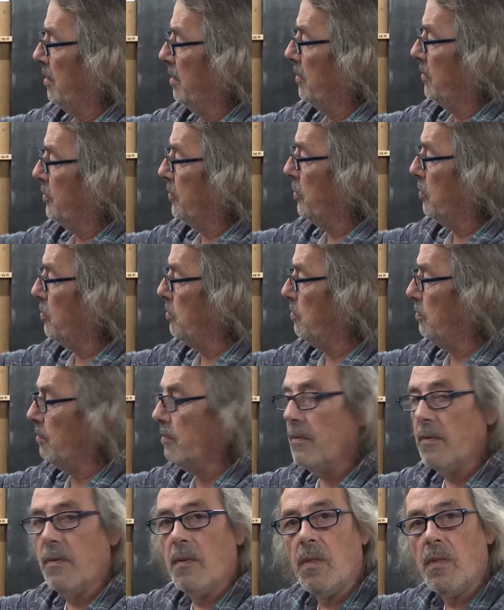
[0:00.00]
so
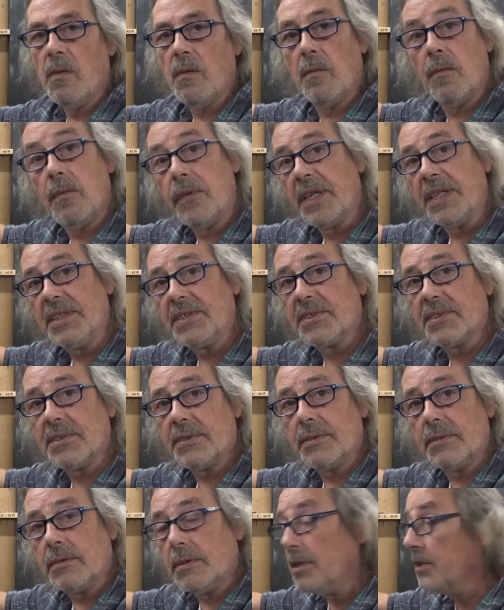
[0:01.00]
this
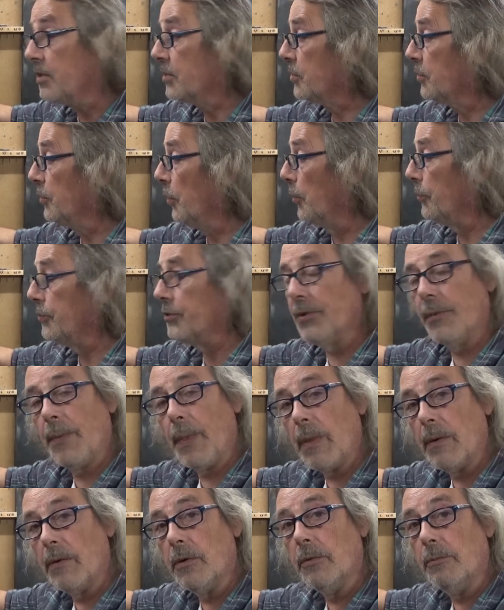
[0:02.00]
is not
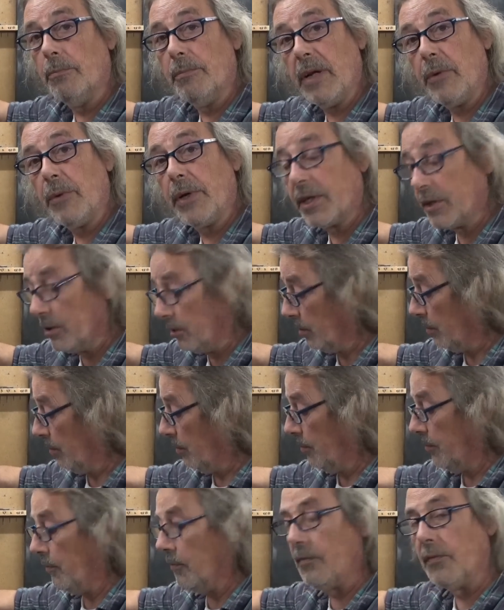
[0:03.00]
a
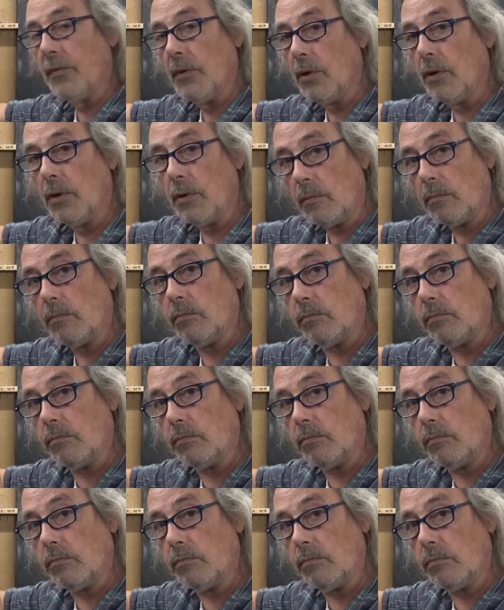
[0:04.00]
miracle for